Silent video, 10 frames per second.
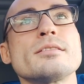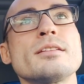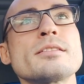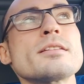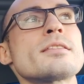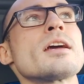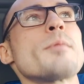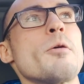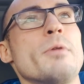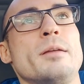this is the thing
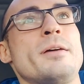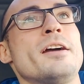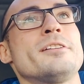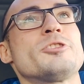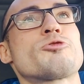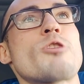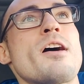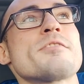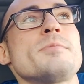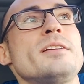about Winnipeg.
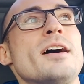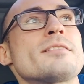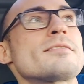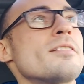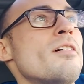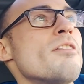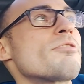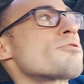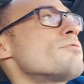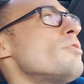Drives me nuts.
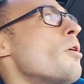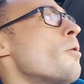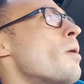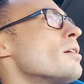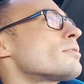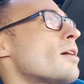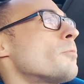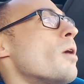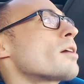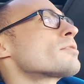There's no
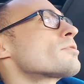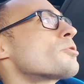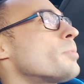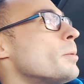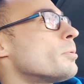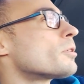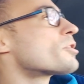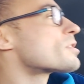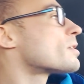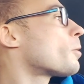sidewalks. So people are
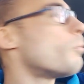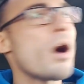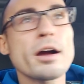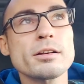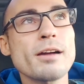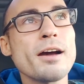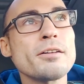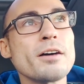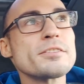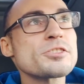just like walking around
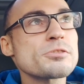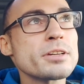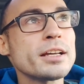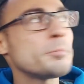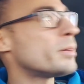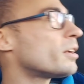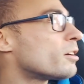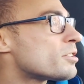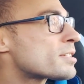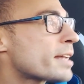on the street being
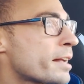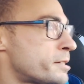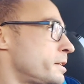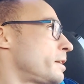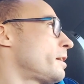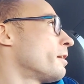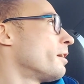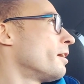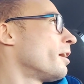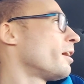all sketchy.
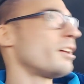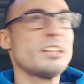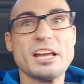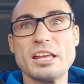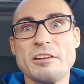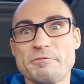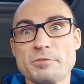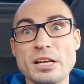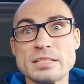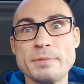Like, it
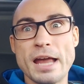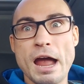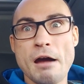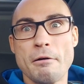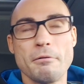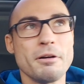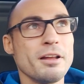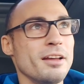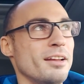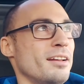freaks me out.
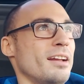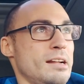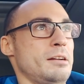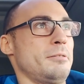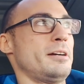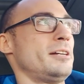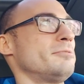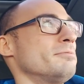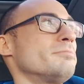Anyway,